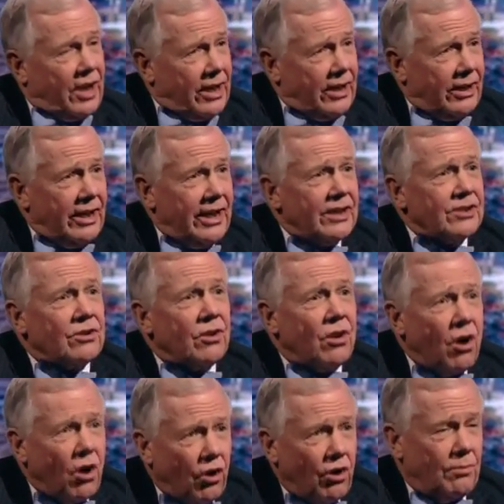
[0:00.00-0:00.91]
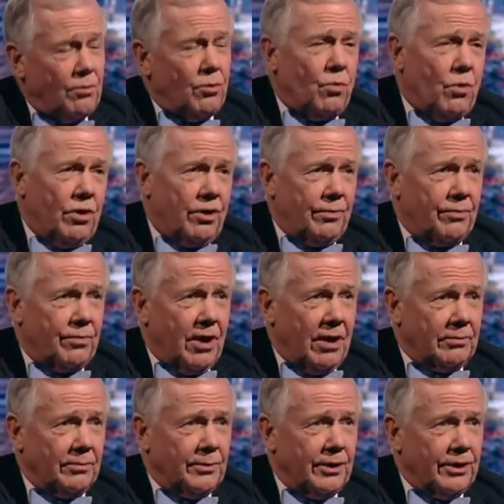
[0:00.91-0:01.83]
China has a horrible
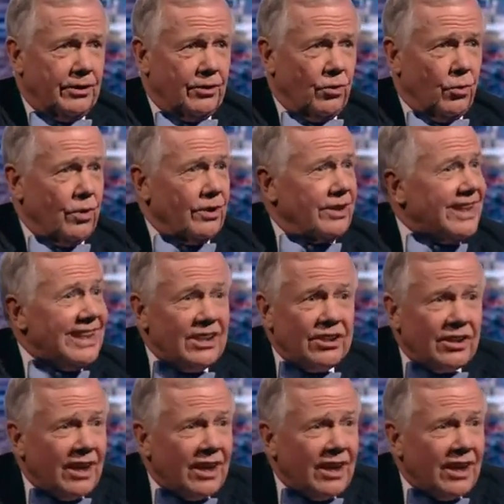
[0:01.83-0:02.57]
water problem in the north.